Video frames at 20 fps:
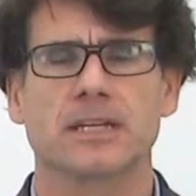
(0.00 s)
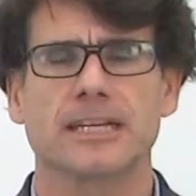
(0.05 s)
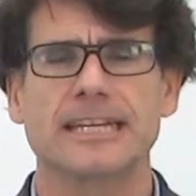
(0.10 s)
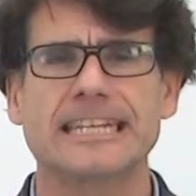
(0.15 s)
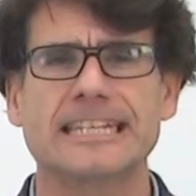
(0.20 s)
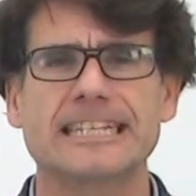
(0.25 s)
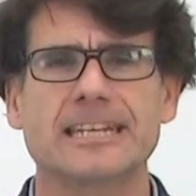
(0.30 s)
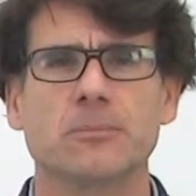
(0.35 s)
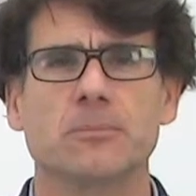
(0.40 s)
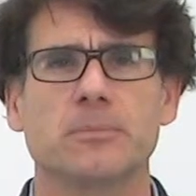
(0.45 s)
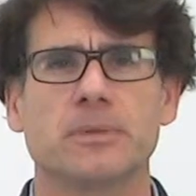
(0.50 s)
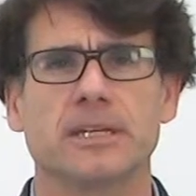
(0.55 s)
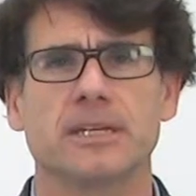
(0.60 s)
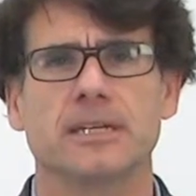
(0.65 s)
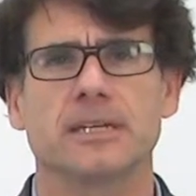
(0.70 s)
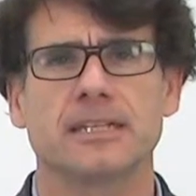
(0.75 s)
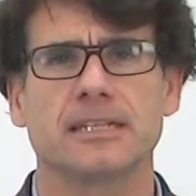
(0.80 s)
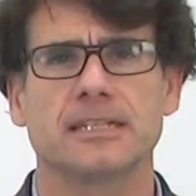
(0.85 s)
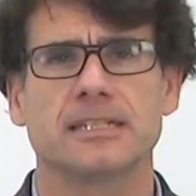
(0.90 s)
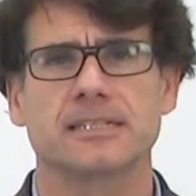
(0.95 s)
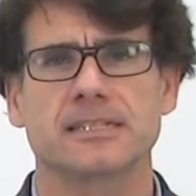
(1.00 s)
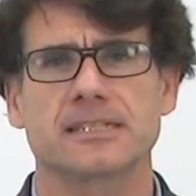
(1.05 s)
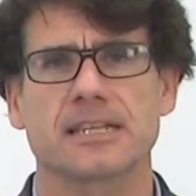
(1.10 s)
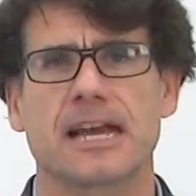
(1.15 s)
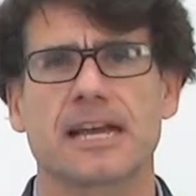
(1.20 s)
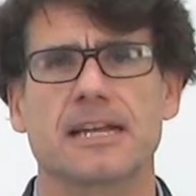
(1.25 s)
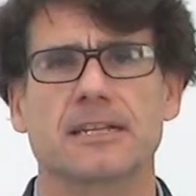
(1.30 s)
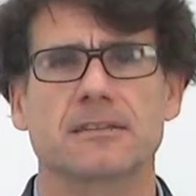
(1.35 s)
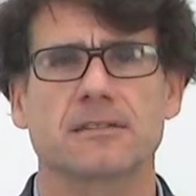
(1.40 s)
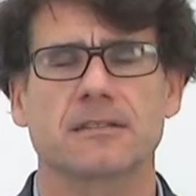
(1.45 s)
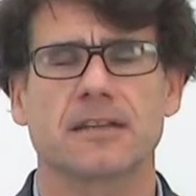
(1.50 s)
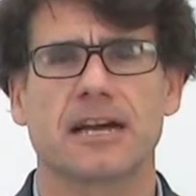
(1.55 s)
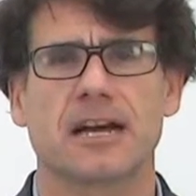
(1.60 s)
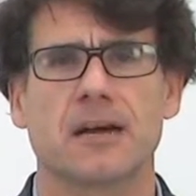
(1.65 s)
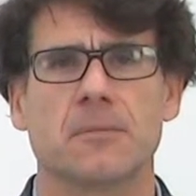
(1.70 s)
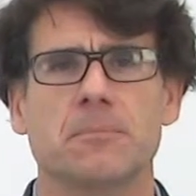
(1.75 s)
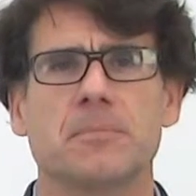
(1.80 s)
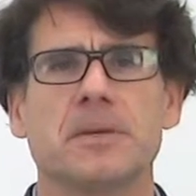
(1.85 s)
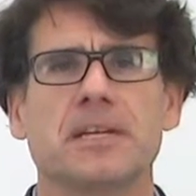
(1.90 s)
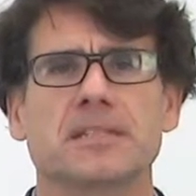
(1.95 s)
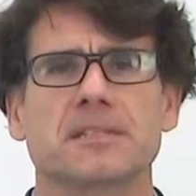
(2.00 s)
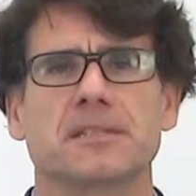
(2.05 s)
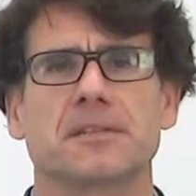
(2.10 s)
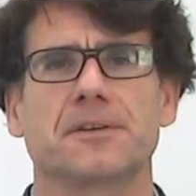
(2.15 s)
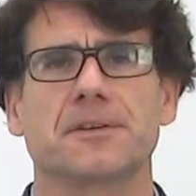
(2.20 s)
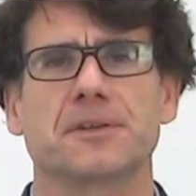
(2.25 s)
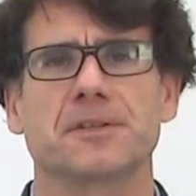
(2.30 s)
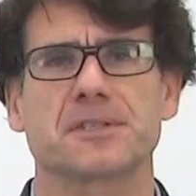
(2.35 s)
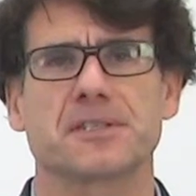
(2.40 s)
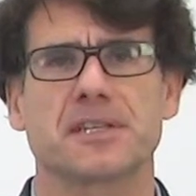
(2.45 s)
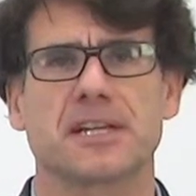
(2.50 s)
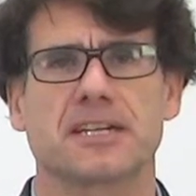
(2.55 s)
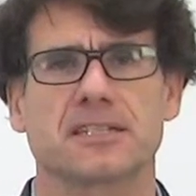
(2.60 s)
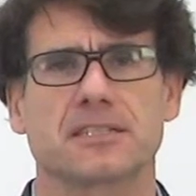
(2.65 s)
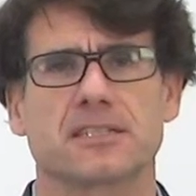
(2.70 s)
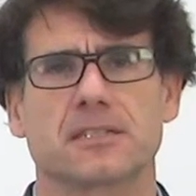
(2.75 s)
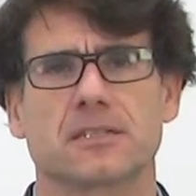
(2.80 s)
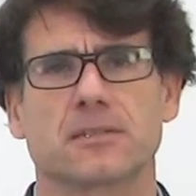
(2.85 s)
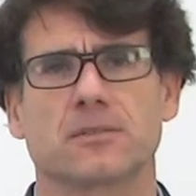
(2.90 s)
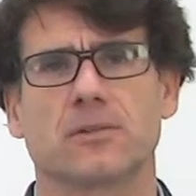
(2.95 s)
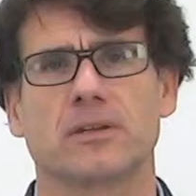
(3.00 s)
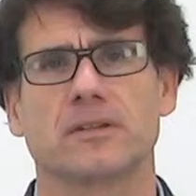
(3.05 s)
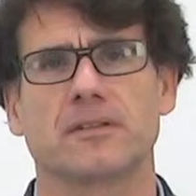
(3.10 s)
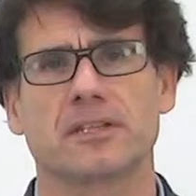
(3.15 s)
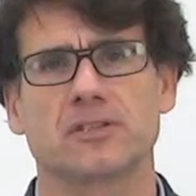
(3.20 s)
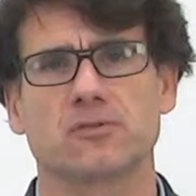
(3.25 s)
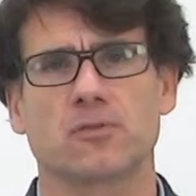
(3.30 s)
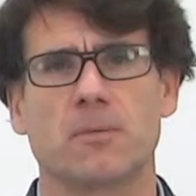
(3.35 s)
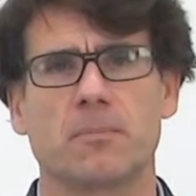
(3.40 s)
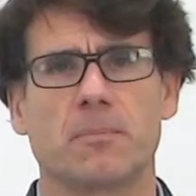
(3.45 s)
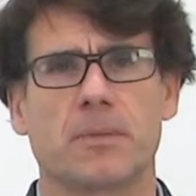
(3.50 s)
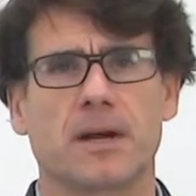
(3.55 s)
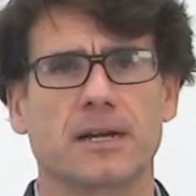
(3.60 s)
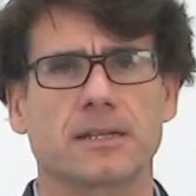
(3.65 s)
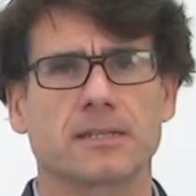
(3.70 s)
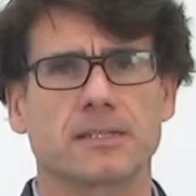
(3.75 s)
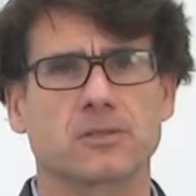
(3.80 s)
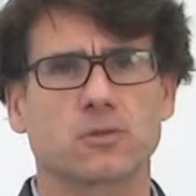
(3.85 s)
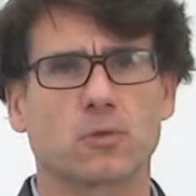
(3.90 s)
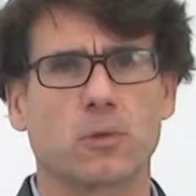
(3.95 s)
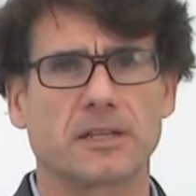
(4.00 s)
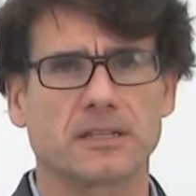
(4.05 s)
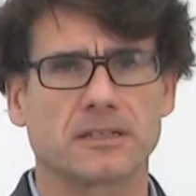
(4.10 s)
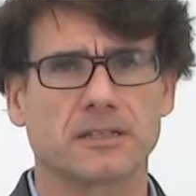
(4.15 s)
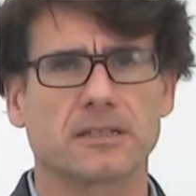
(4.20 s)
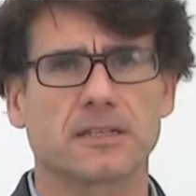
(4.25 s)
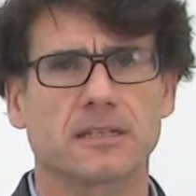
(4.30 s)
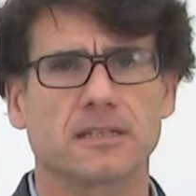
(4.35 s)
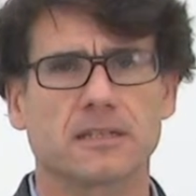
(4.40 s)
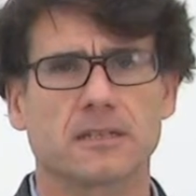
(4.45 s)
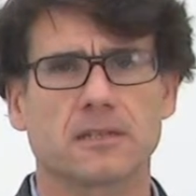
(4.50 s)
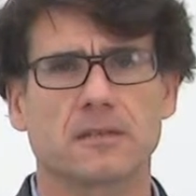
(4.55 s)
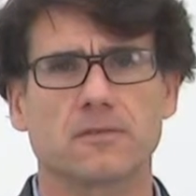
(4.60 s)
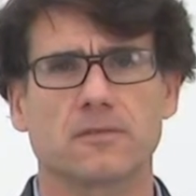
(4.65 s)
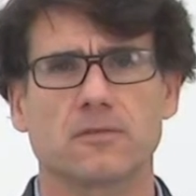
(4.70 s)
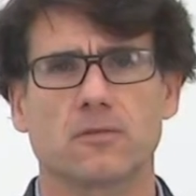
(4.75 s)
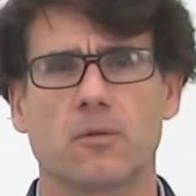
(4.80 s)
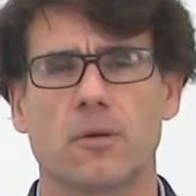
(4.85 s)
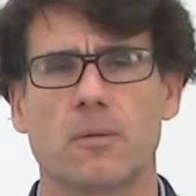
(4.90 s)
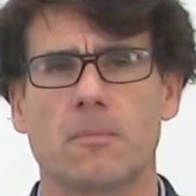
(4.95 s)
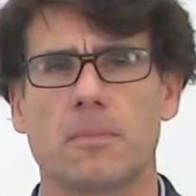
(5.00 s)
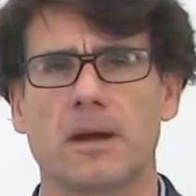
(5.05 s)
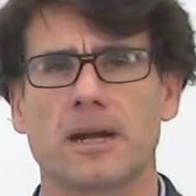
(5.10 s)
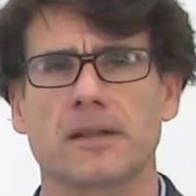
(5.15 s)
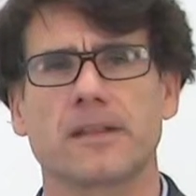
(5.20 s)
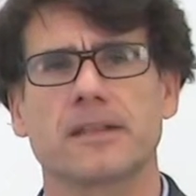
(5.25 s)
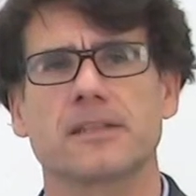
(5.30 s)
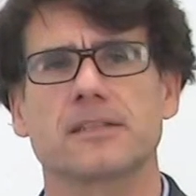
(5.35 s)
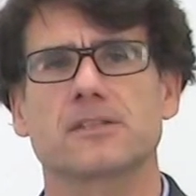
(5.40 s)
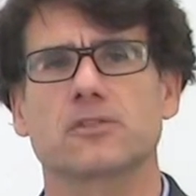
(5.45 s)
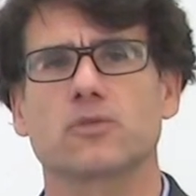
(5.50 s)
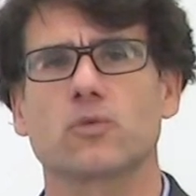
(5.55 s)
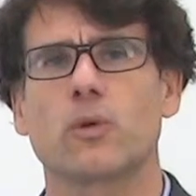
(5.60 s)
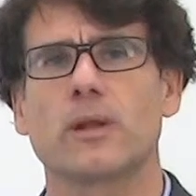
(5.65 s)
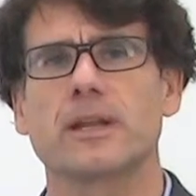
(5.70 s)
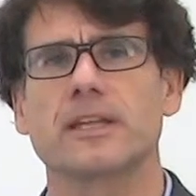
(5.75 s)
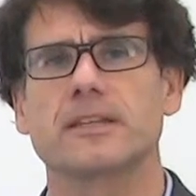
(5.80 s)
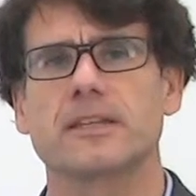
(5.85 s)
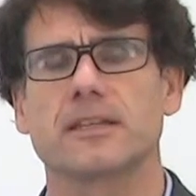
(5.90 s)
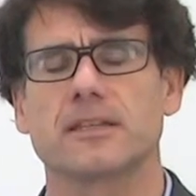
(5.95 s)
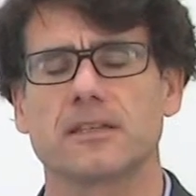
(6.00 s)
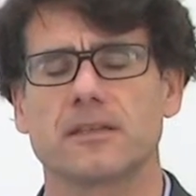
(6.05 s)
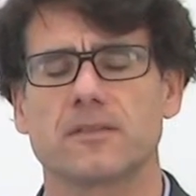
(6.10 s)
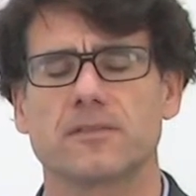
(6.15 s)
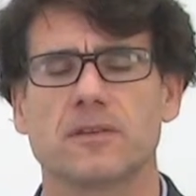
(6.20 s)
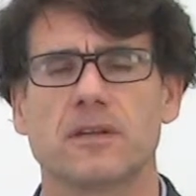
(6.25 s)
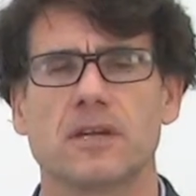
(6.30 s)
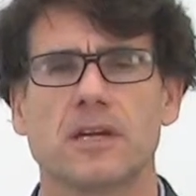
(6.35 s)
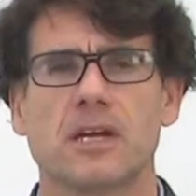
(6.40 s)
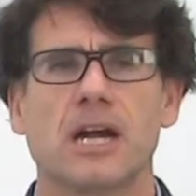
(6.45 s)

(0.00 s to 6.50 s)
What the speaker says: It can be inside a mixed research, when there is one part is quantitative, one part that is qualitative.